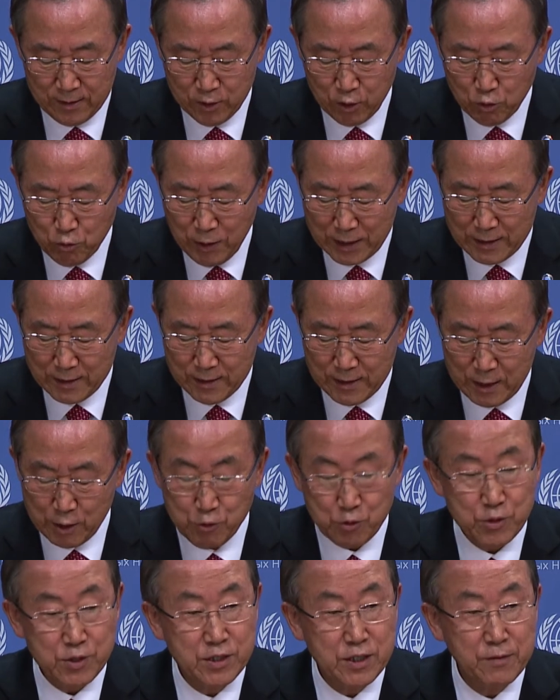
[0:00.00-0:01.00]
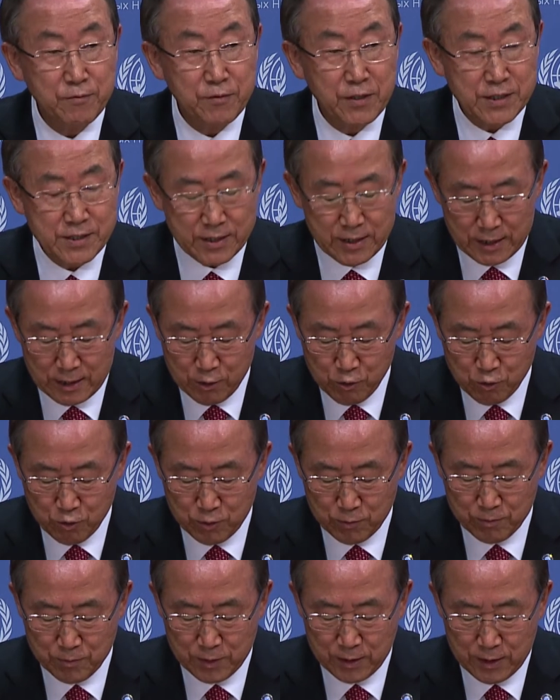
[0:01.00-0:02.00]
The United Nations
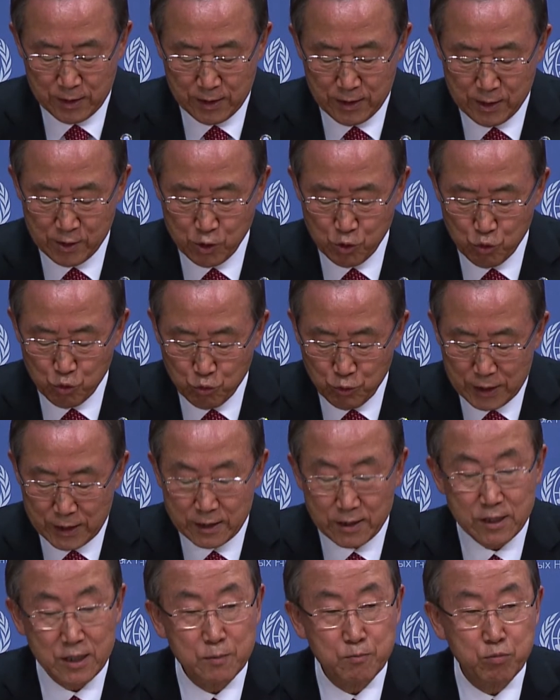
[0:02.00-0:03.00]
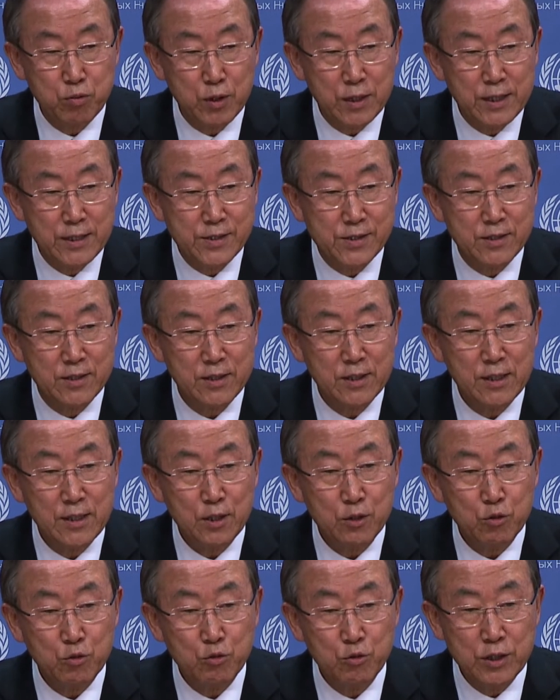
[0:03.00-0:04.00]
investigation is uniquely placed
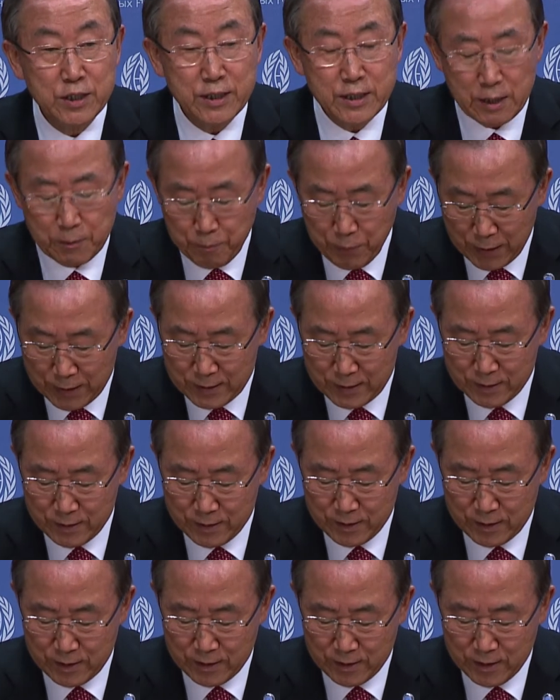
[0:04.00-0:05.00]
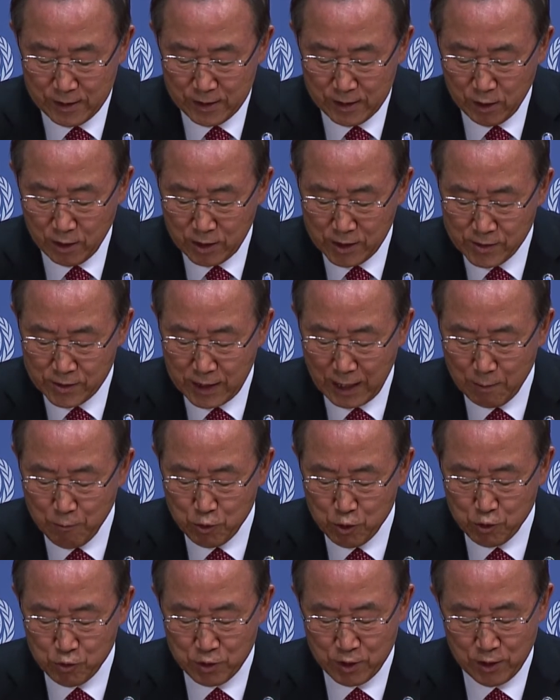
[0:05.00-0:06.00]
to independently
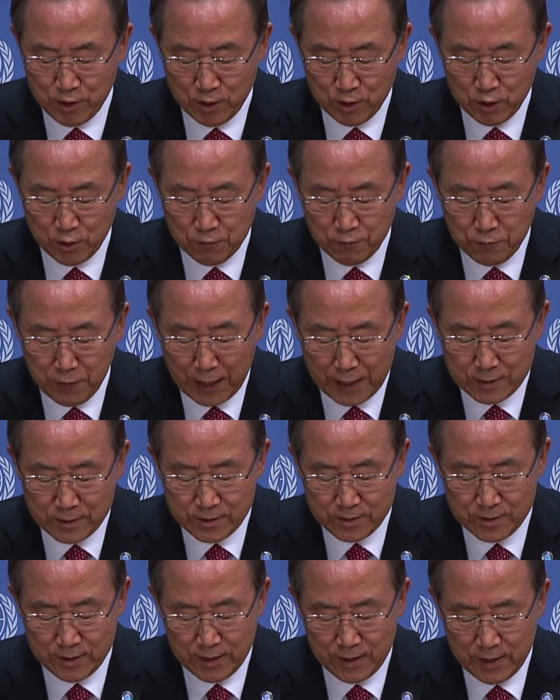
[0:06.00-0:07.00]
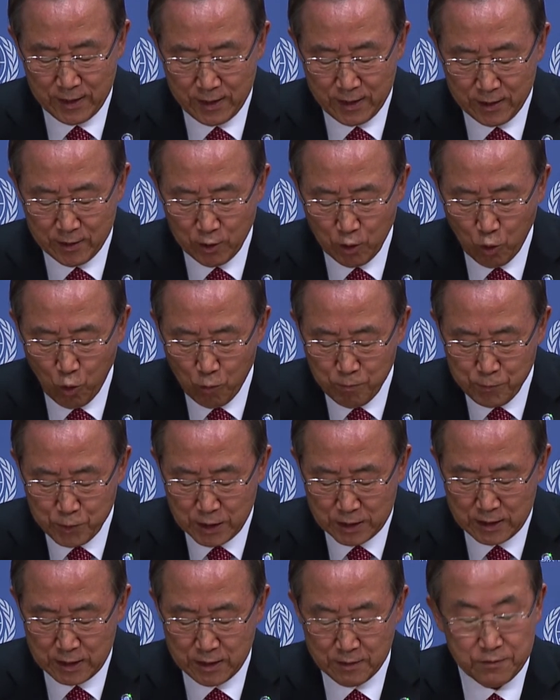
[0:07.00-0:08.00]
establish the facts in an
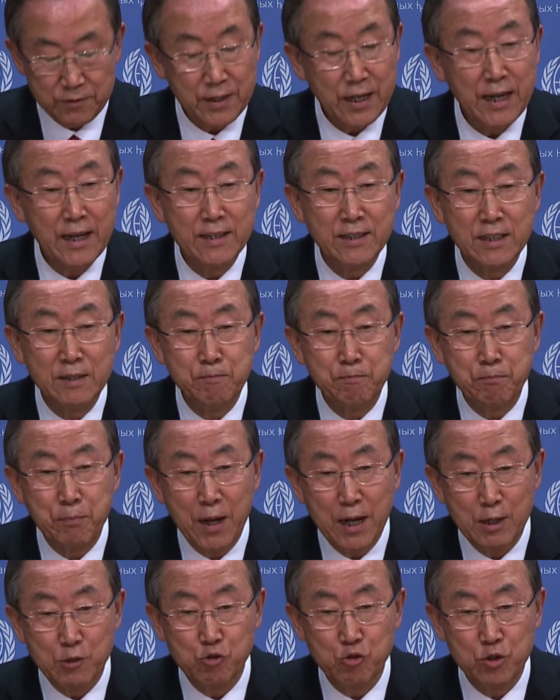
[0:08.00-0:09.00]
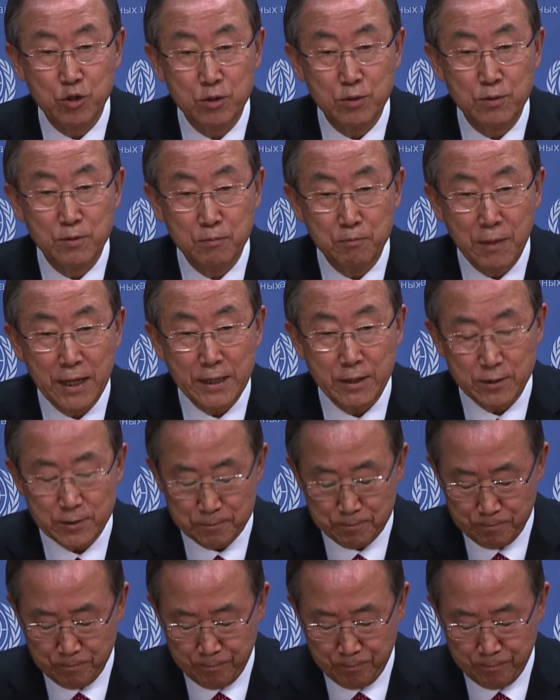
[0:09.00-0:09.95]
objective and impartial manner.